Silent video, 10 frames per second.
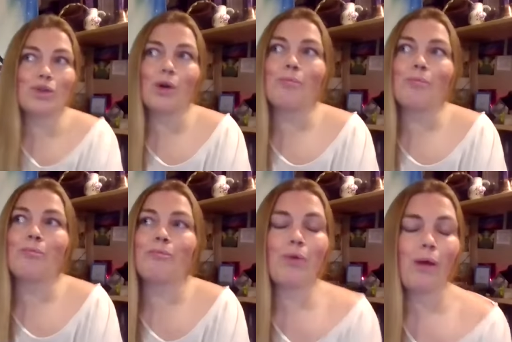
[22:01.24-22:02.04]
are
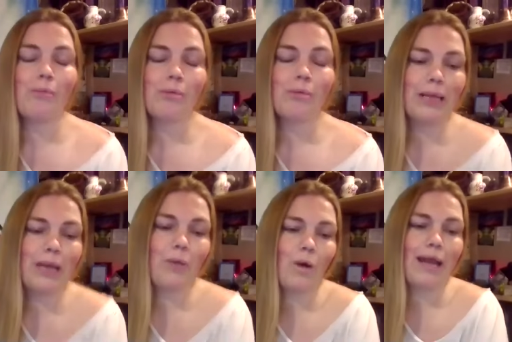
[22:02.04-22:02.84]

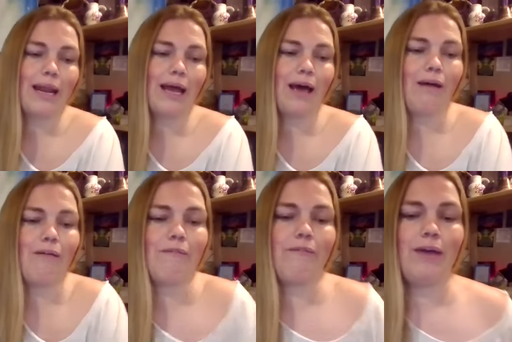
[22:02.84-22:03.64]
probably one
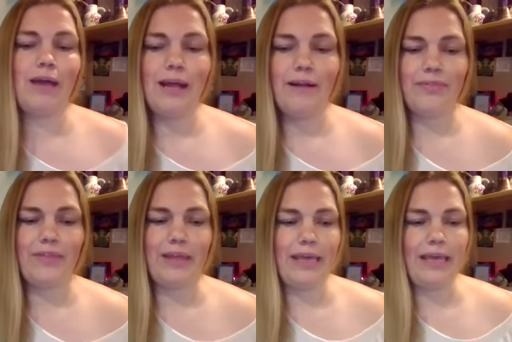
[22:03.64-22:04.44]
of
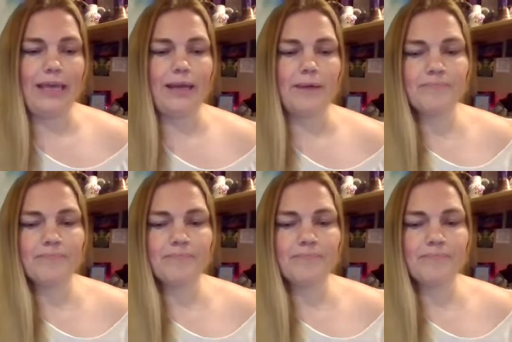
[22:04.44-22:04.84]
the